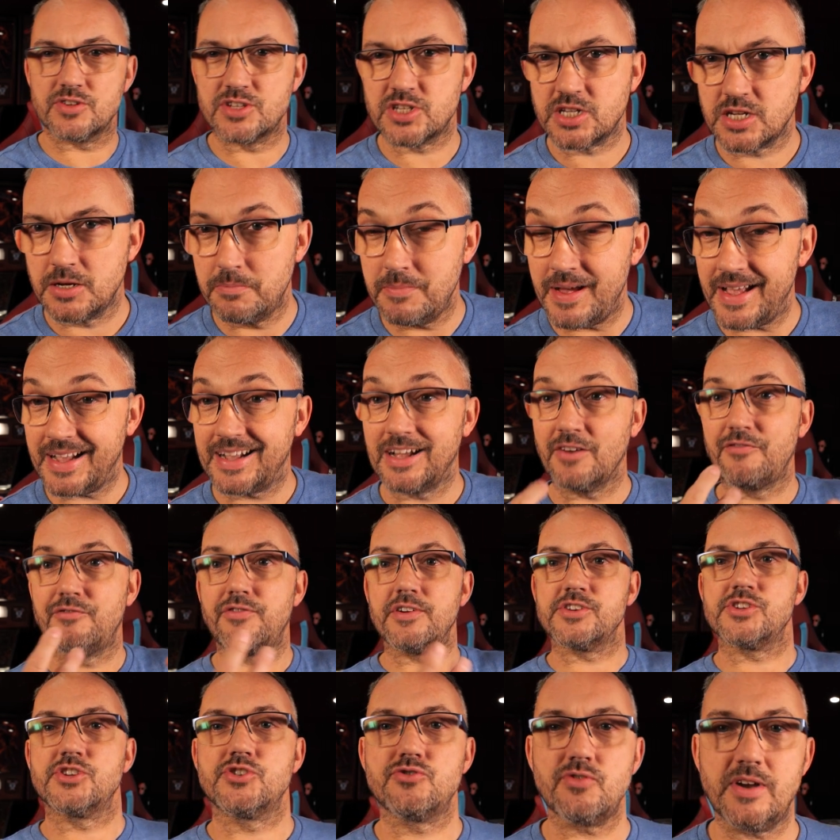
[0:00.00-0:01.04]
of Scamacca,
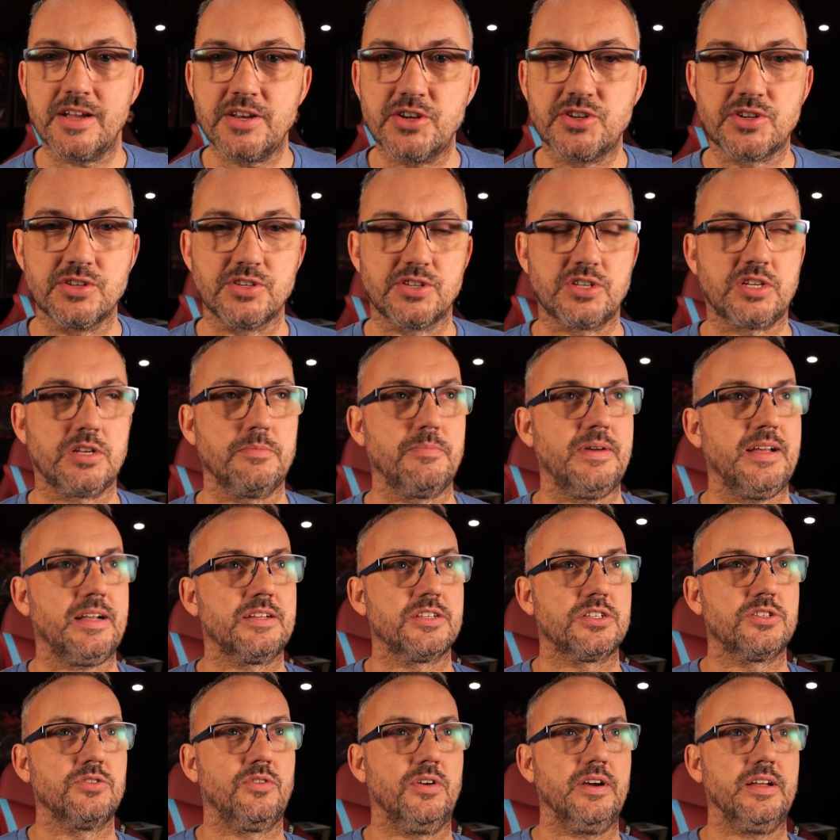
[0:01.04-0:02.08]
frustration,
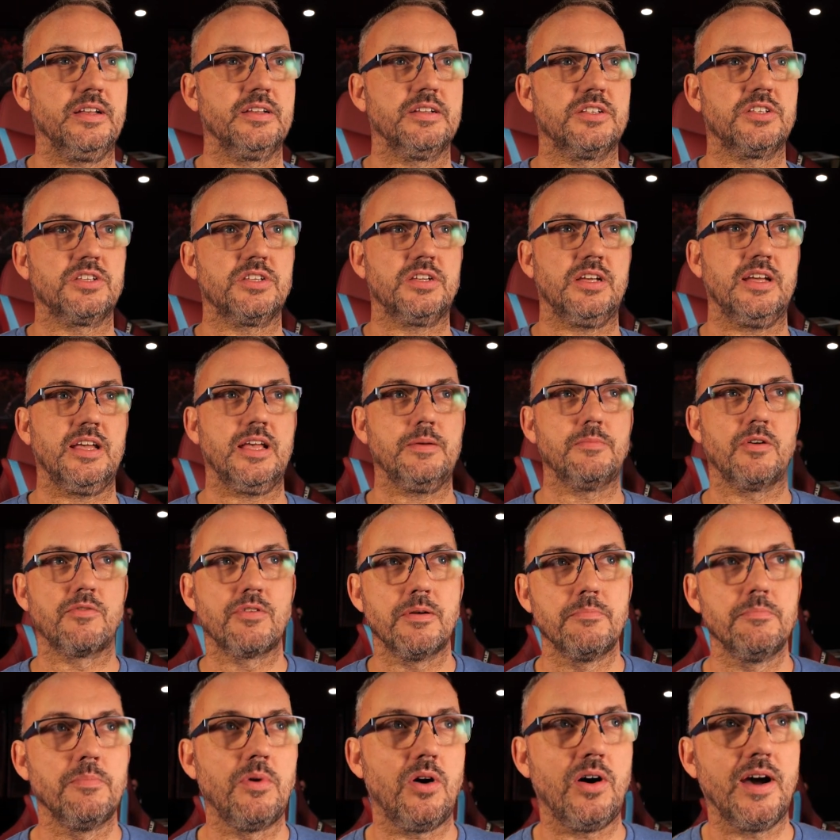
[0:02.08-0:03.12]
Scamacca's not in the team, a
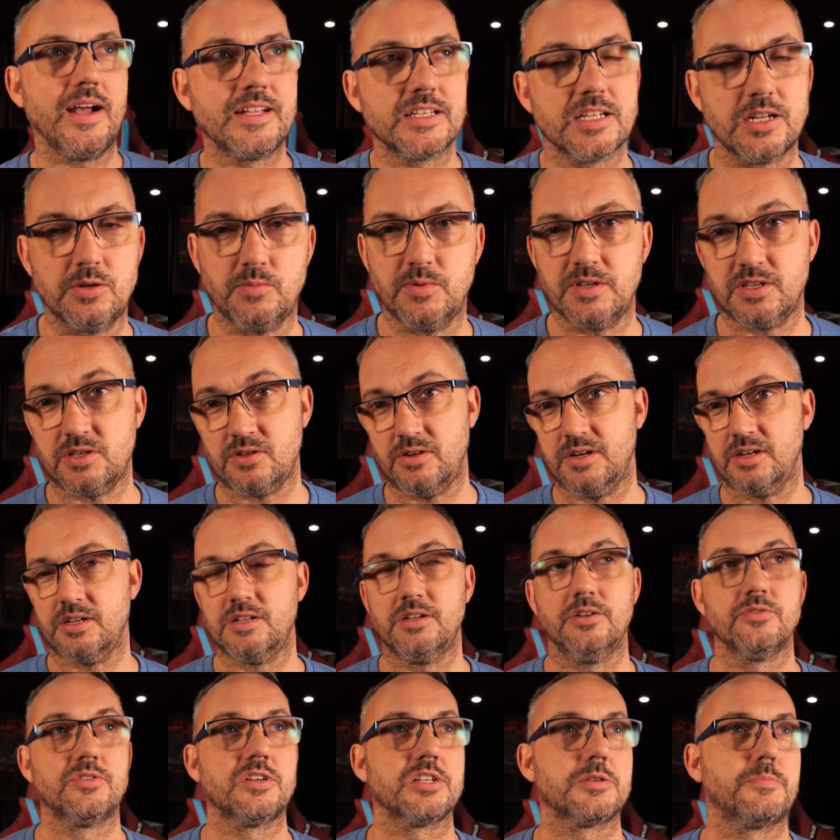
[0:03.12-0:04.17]
reminder that we signed
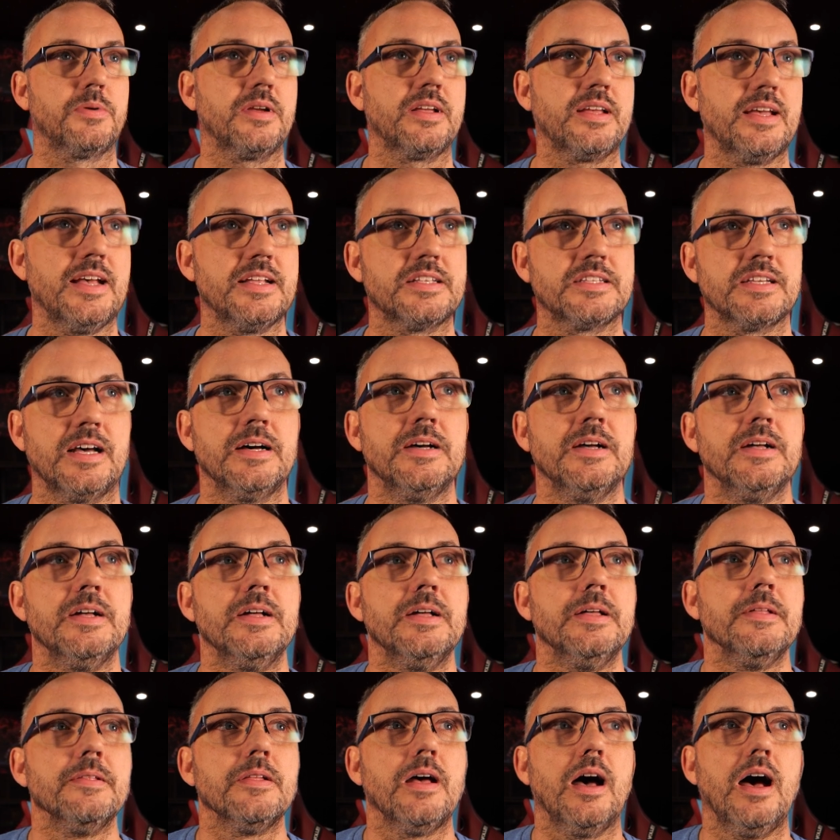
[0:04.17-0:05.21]
Lucas Paqueta.
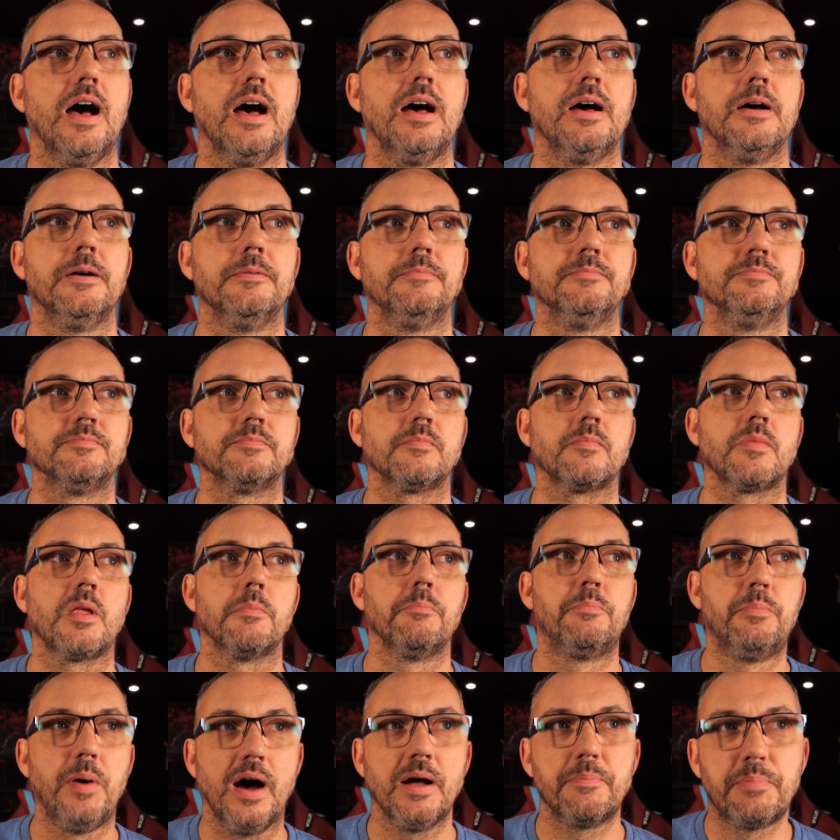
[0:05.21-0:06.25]

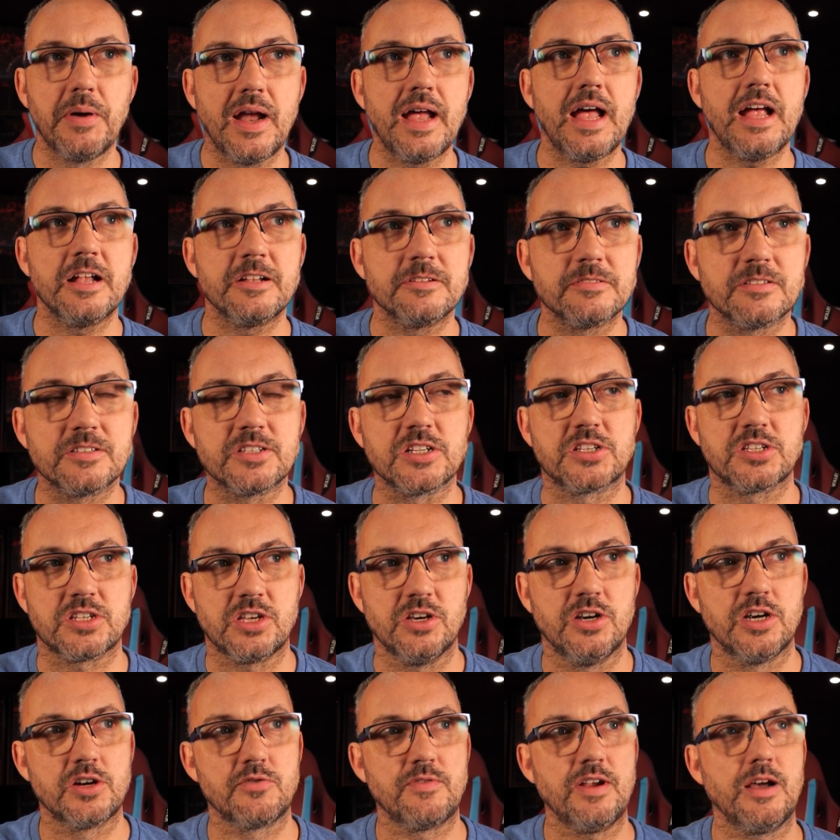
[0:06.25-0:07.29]
But the
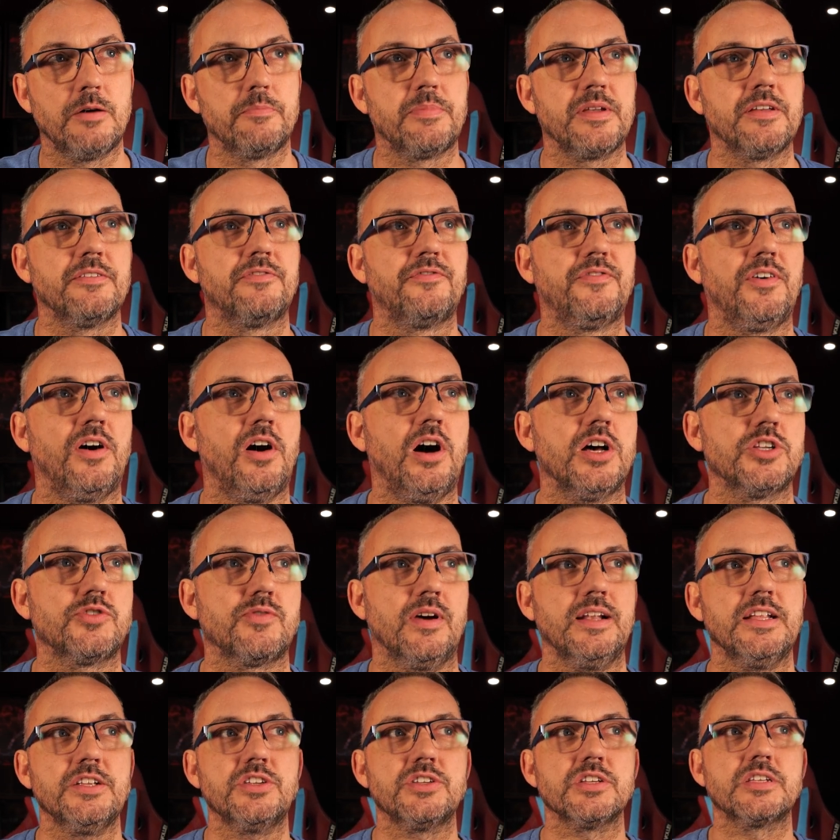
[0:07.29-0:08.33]
turnaround being fast.
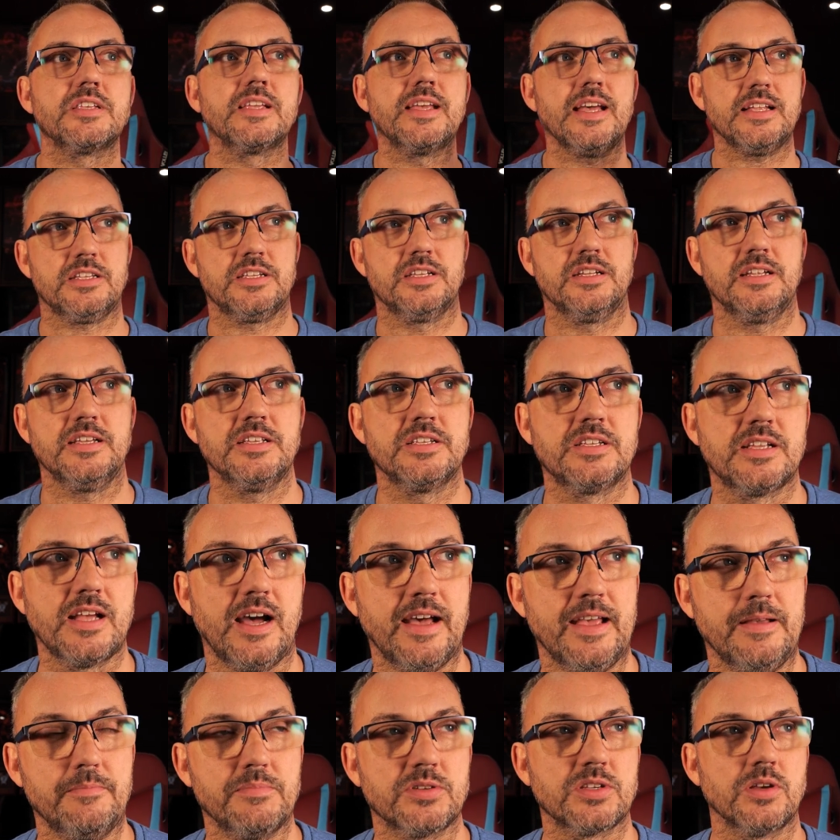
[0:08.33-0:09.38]
Right, let's just get to these
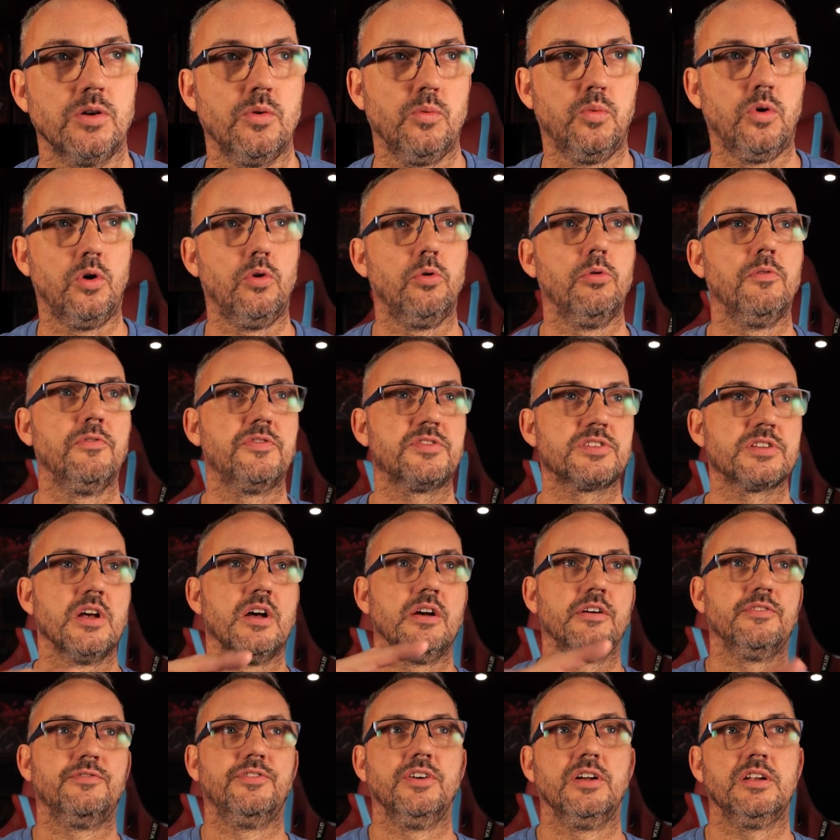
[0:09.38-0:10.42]
games. Wolves,
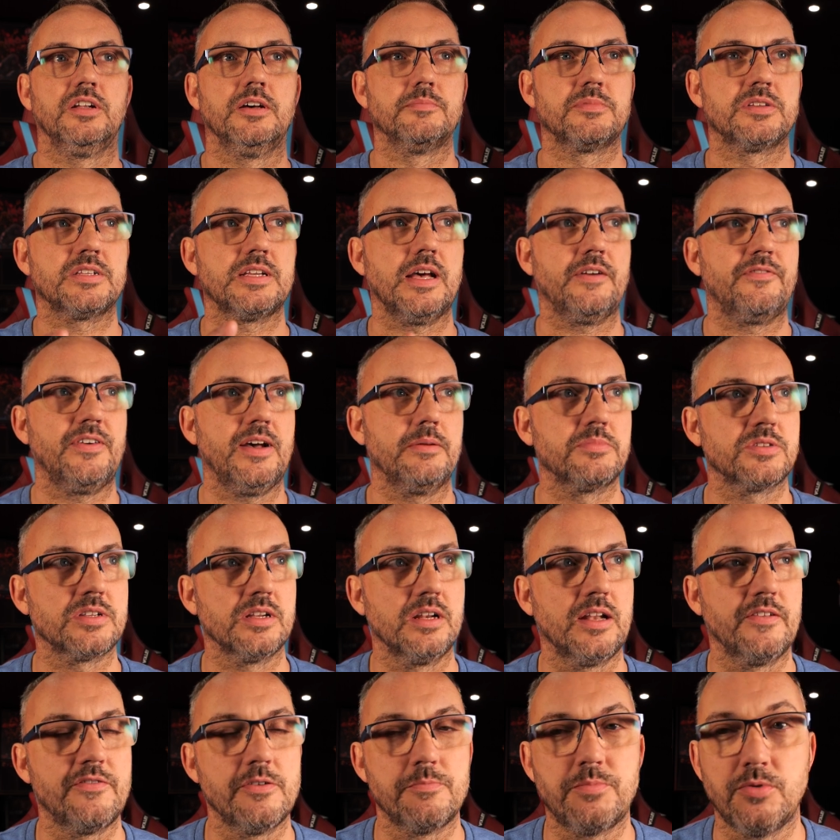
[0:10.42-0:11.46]
Fulham,
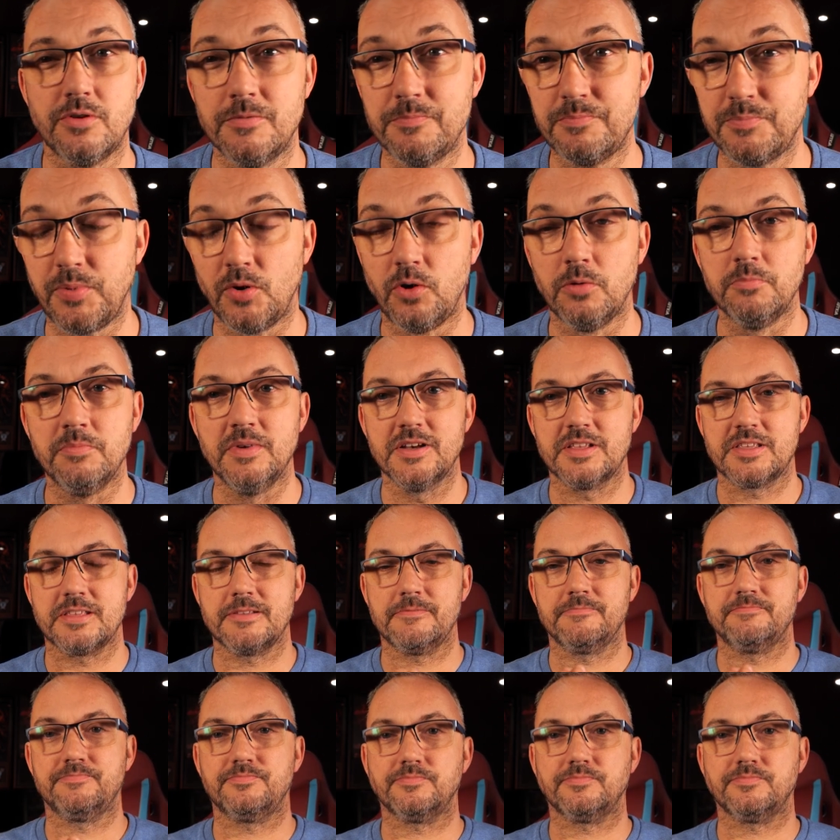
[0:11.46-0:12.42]
Southampton, Liverpool and Bournemouth.